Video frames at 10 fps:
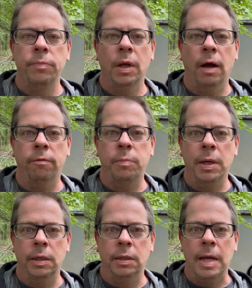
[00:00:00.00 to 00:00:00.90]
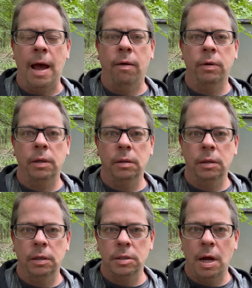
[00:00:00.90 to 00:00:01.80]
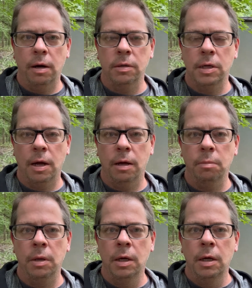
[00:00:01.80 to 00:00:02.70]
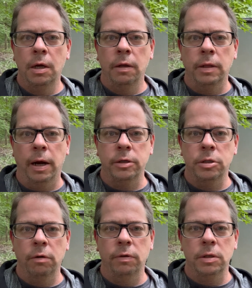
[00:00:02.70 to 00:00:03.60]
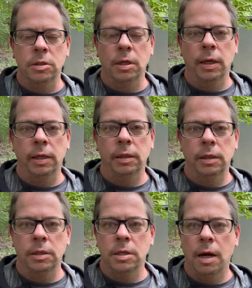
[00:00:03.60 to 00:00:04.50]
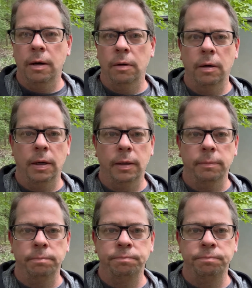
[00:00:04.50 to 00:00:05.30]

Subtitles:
I've been doubting the entire time that I should have insulated the entire